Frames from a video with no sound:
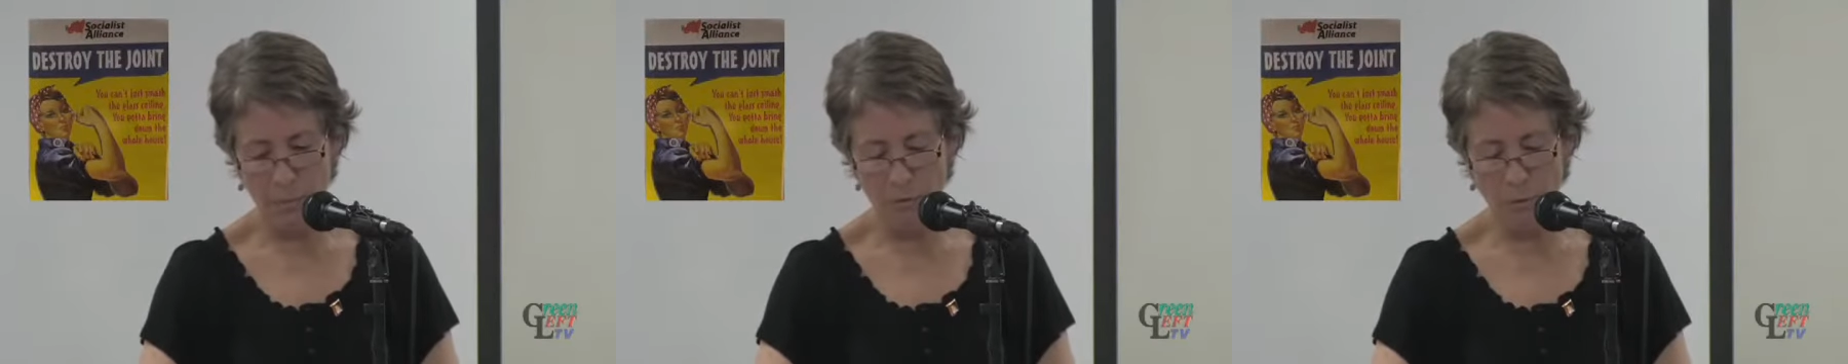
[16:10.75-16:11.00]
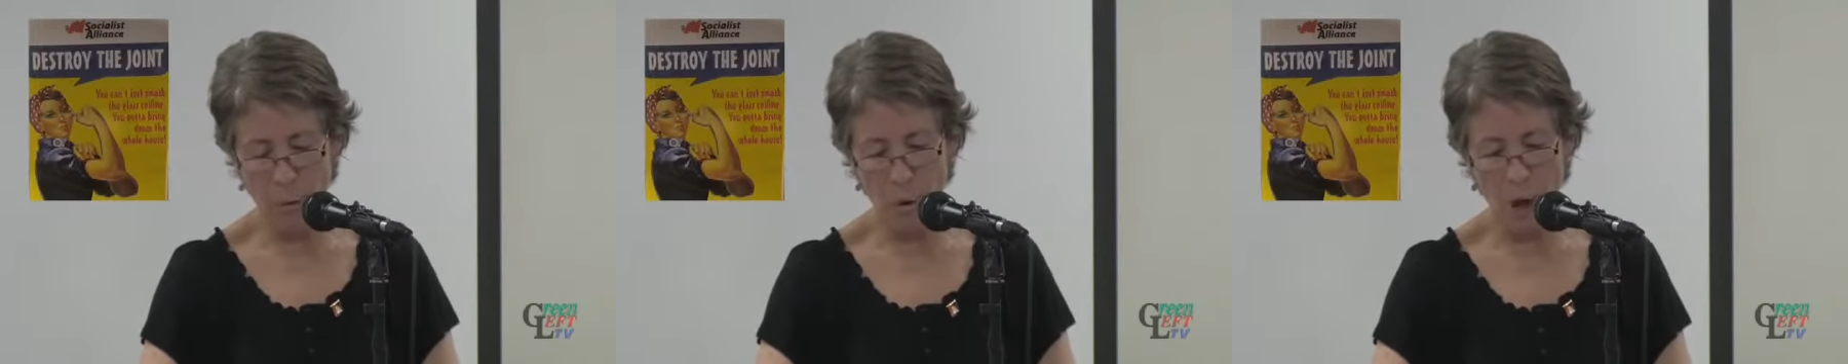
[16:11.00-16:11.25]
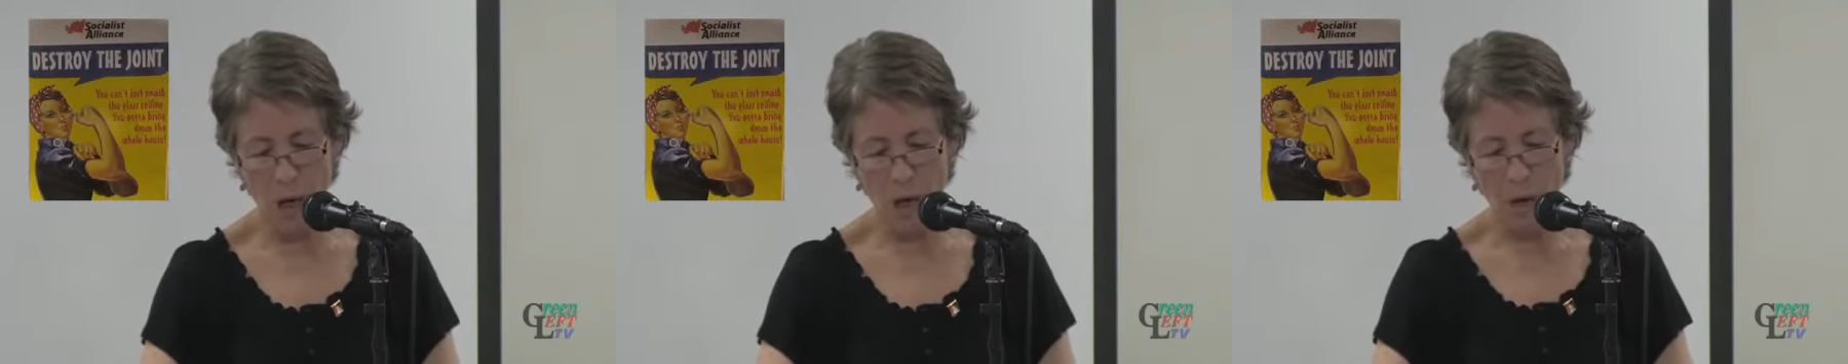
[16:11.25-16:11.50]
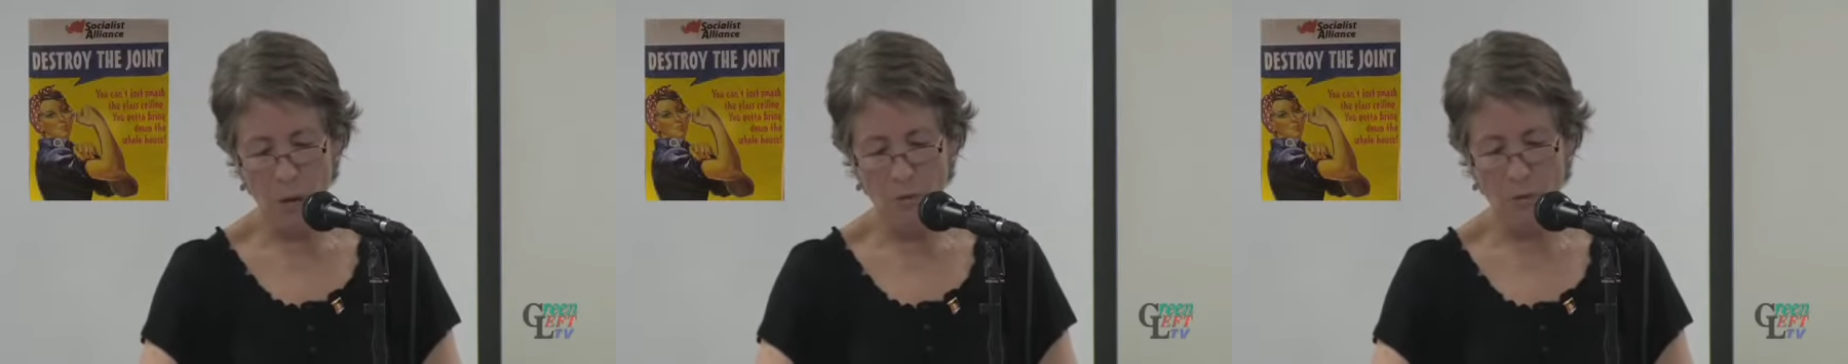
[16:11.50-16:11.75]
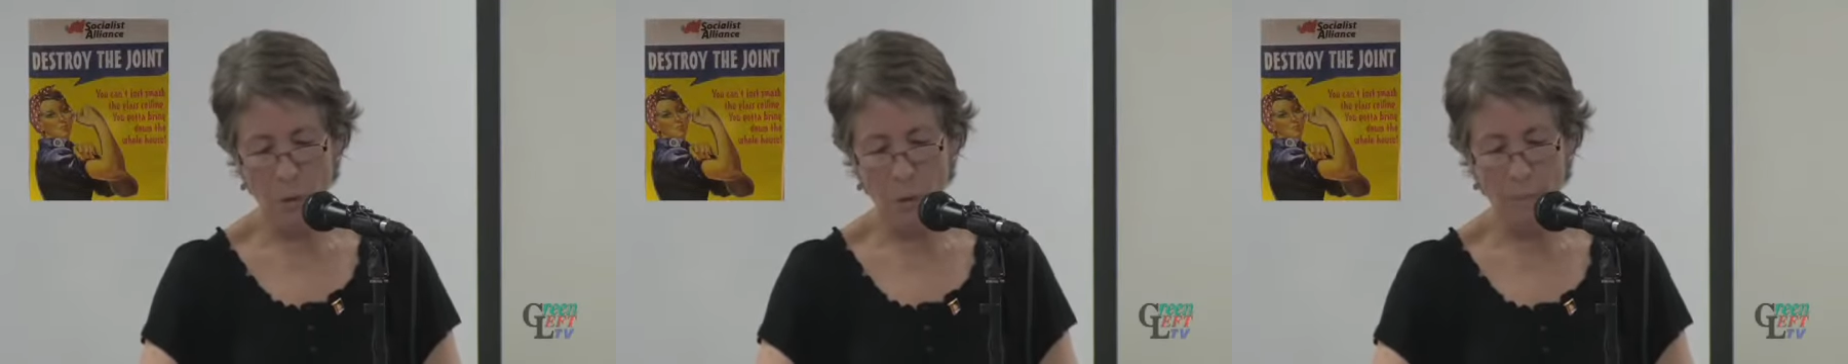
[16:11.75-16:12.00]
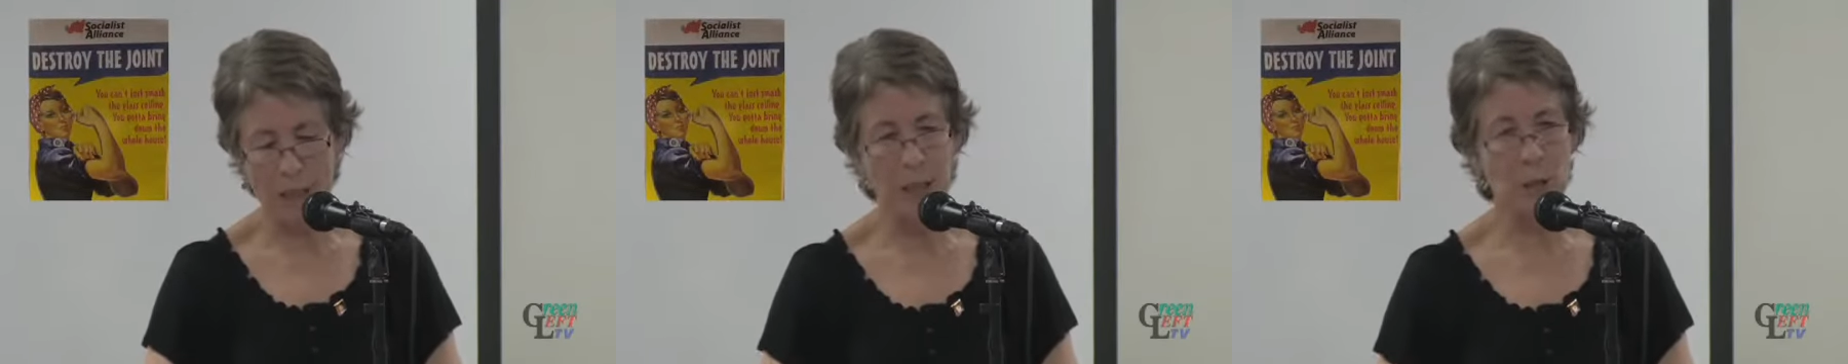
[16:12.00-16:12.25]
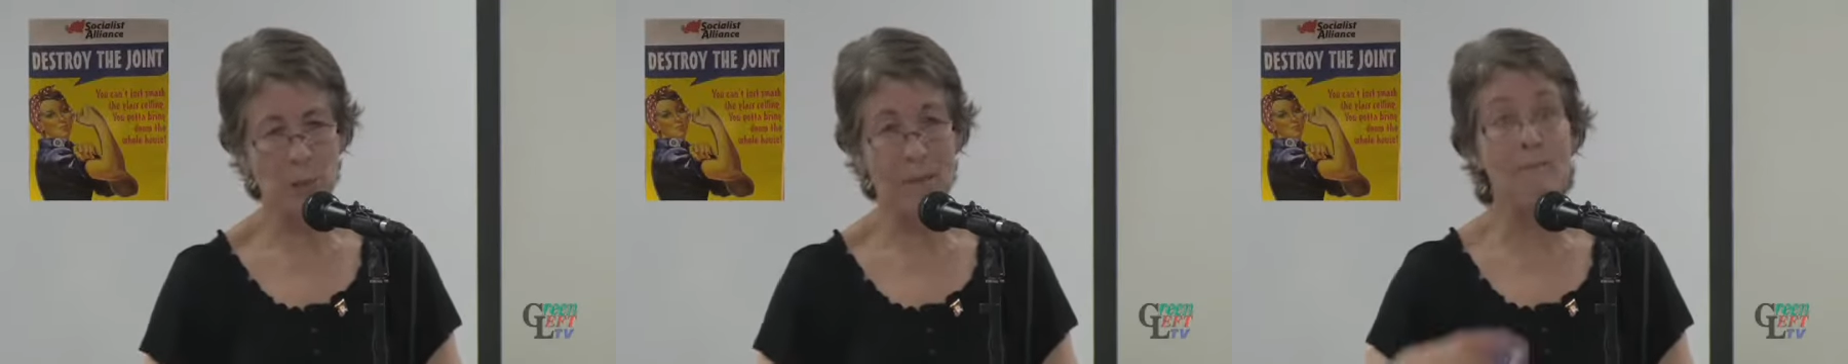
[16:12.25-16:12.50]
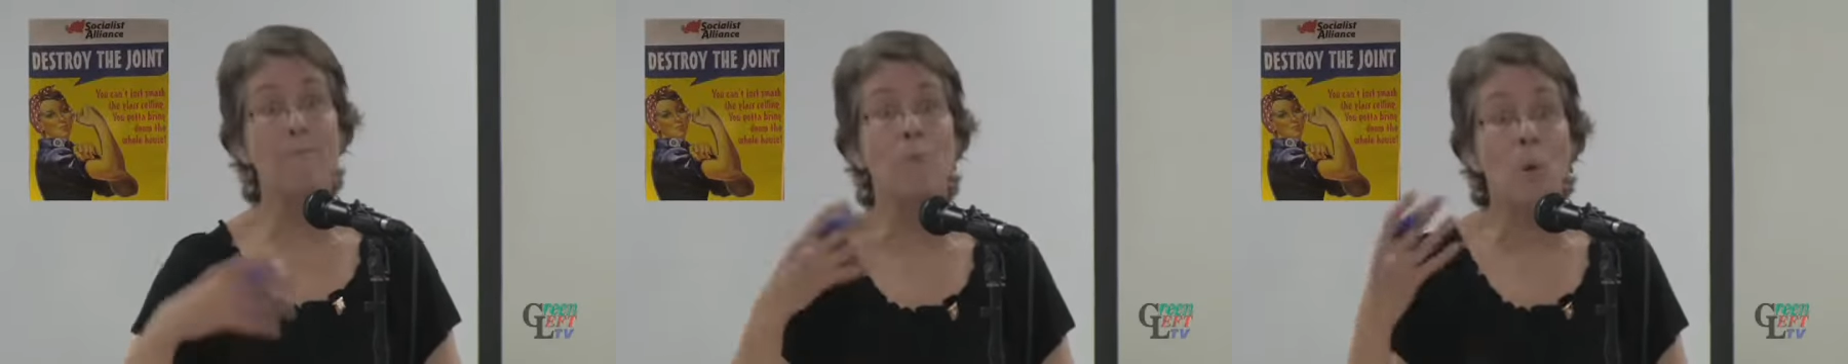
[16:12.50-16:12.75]
for women to be
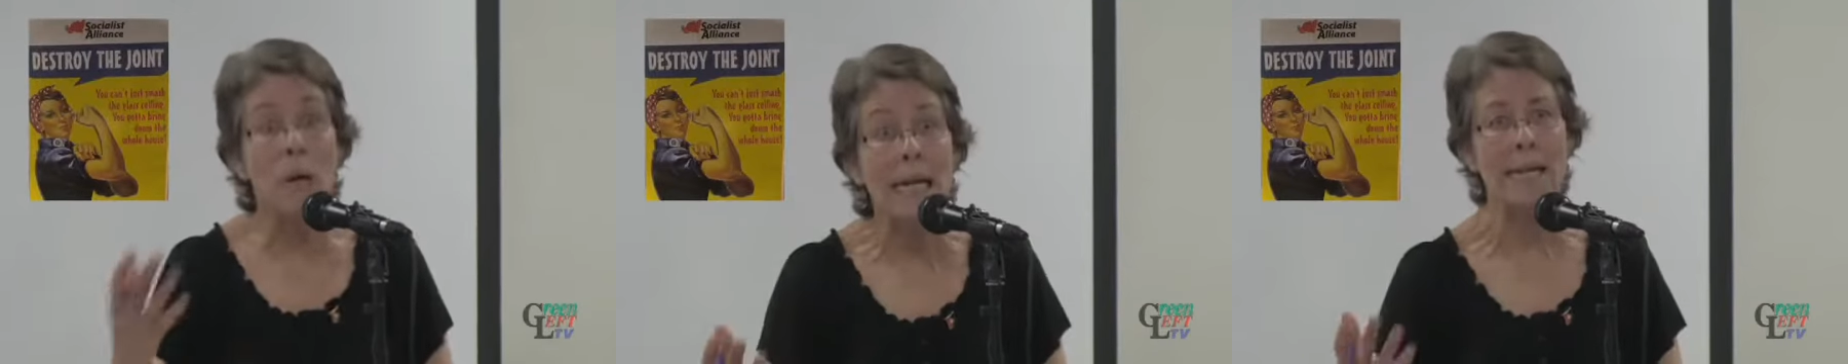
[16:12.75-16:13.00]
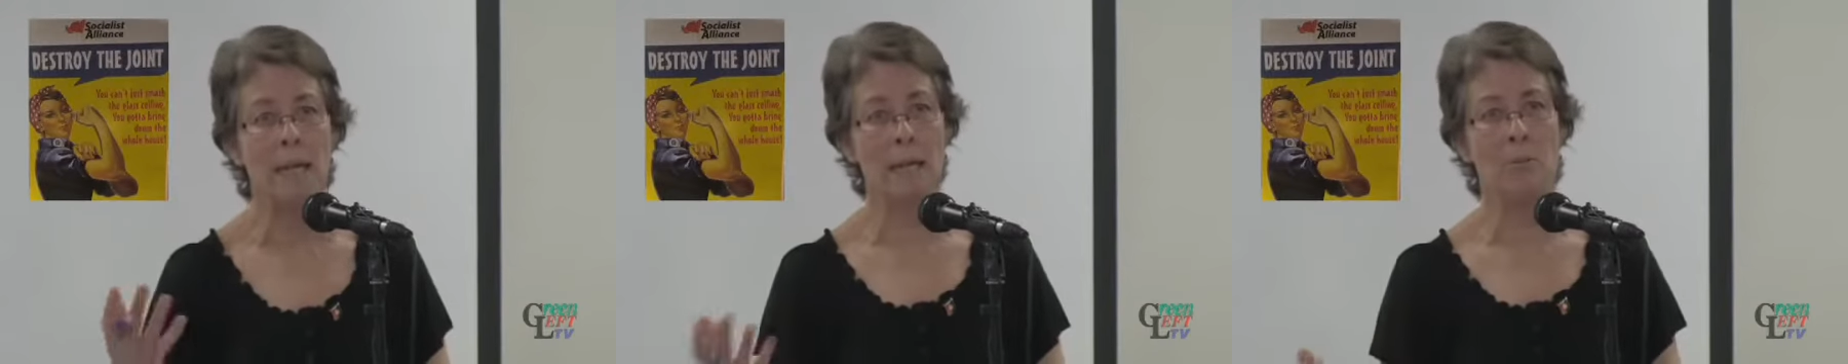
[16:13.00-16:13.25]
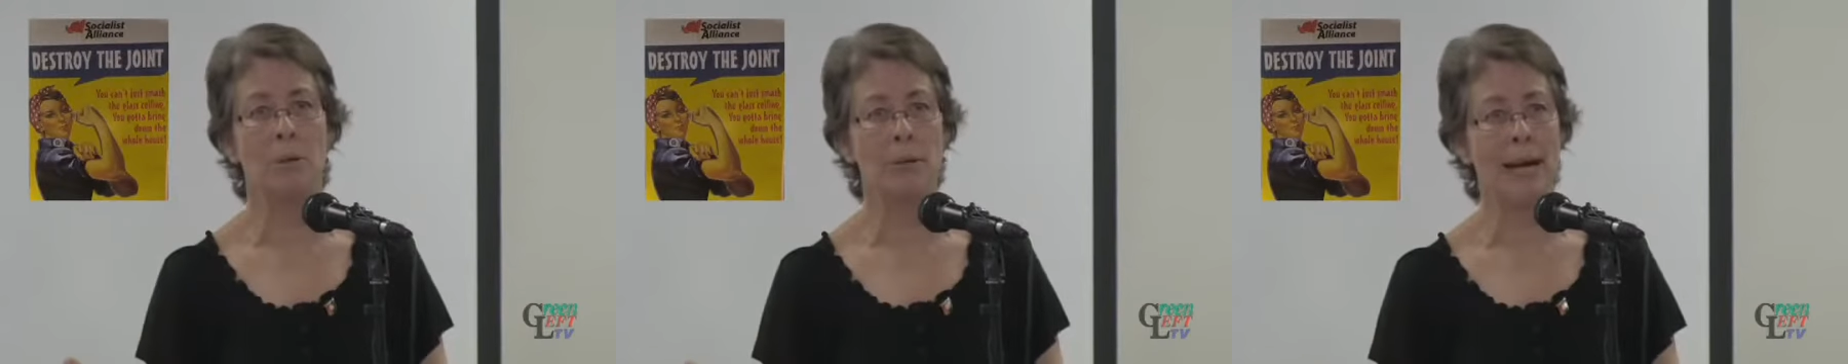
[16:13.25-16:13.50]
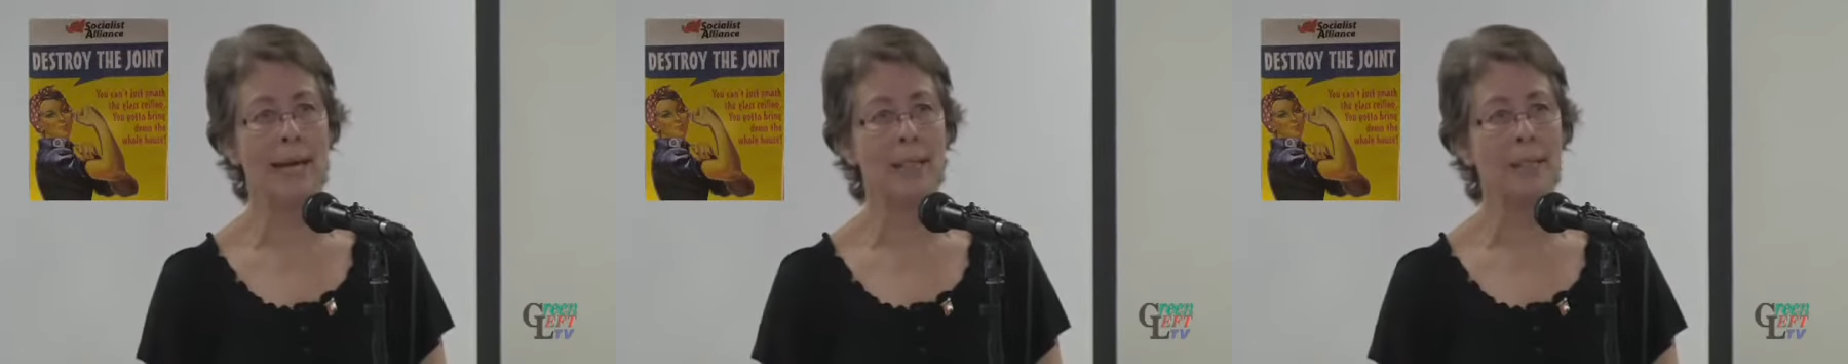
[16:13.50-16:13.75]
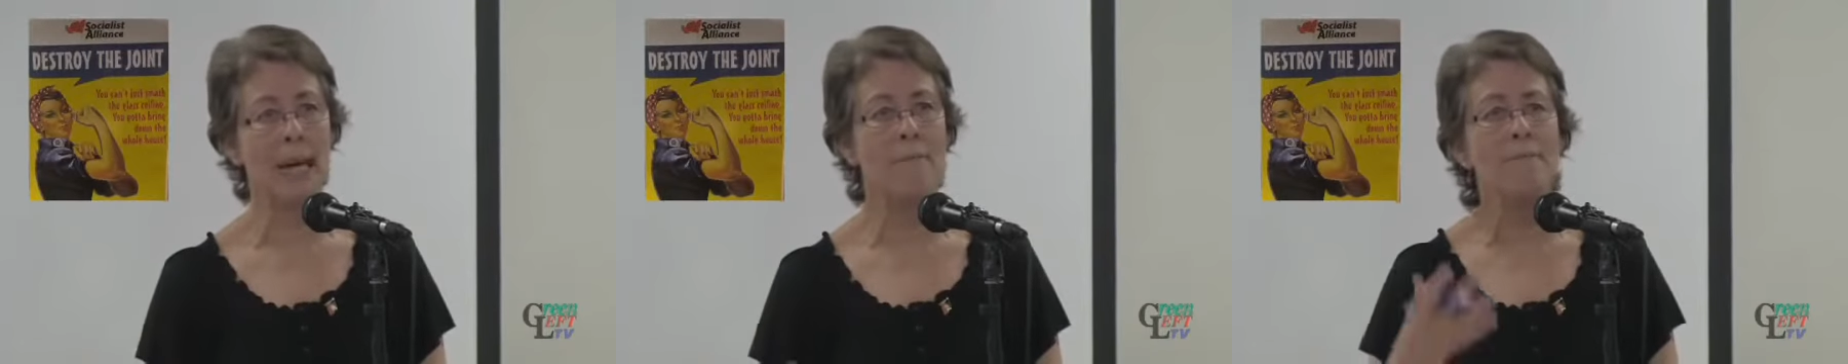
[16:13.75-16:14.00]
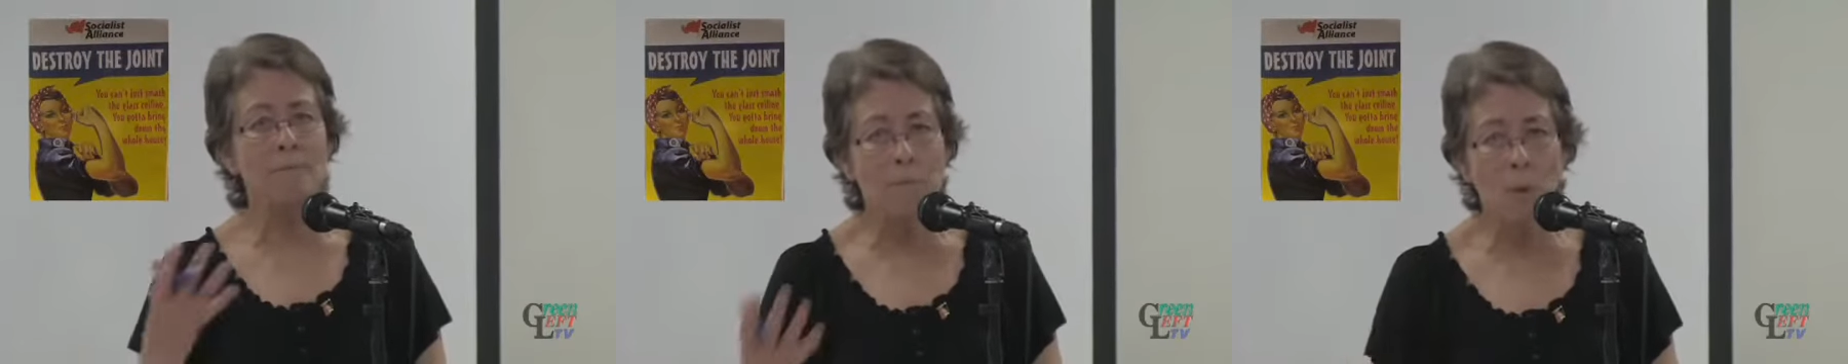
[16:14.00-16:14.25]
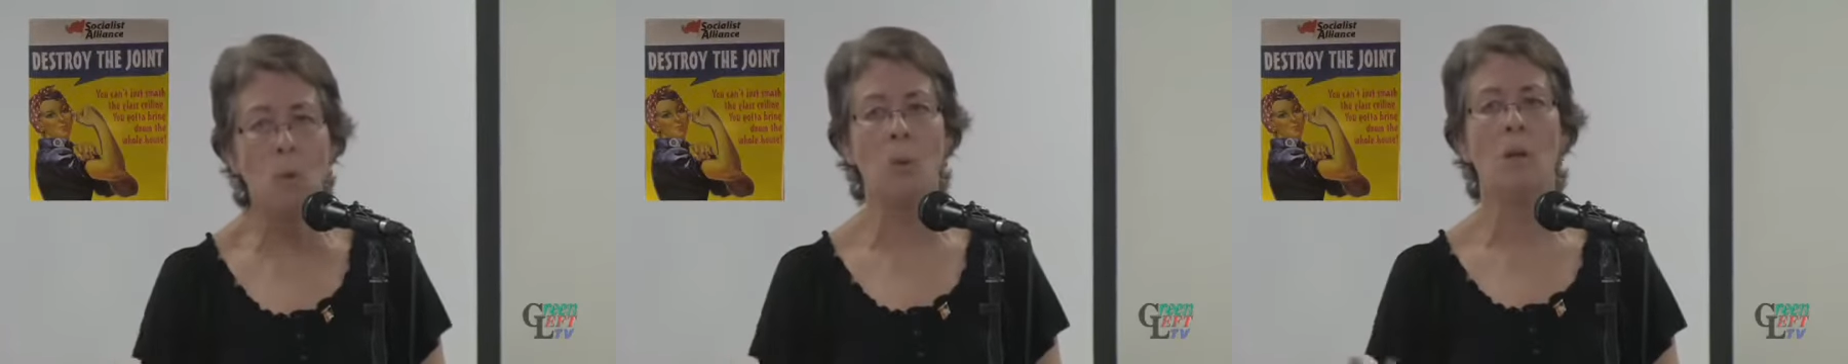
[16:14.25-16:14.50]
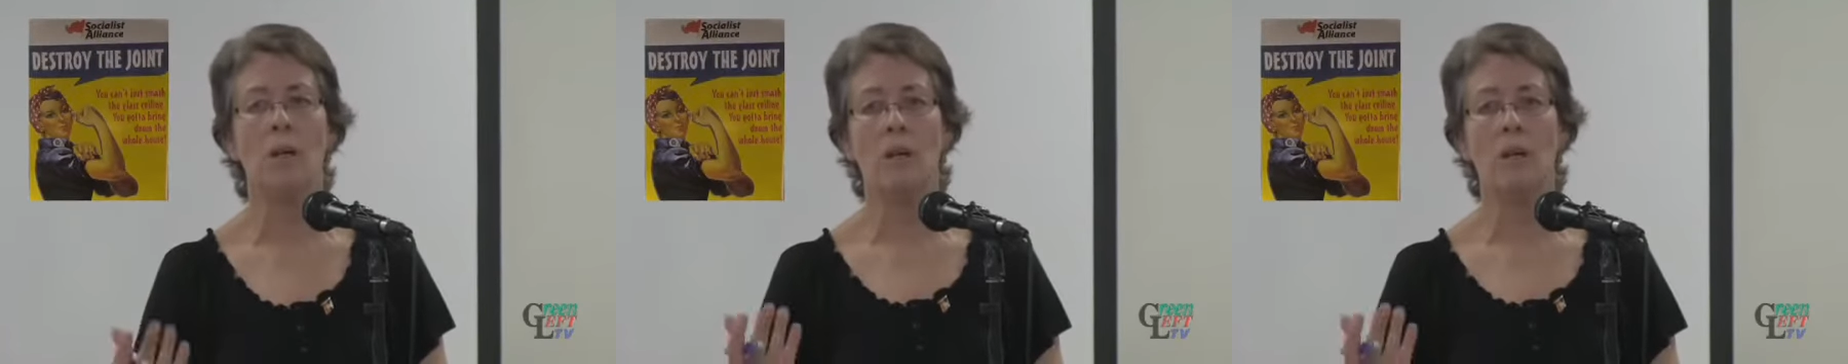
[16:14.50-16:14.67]
fully liberated, to have full